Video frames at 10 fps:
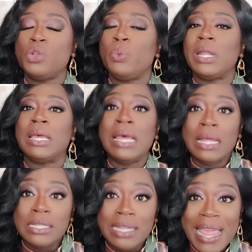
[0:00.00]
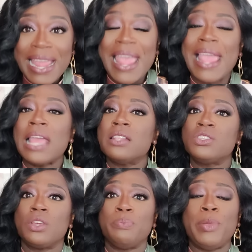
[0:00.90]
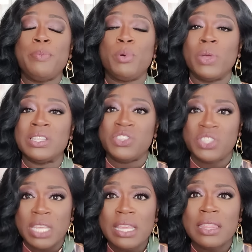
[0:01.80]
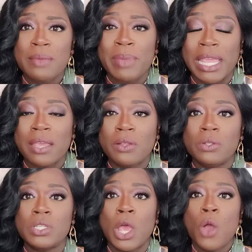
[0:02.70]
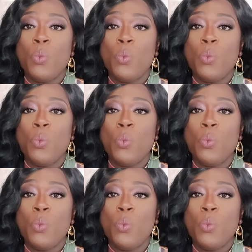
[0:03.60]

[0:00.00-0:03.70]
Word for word: You want to lay hands on people and see them healed.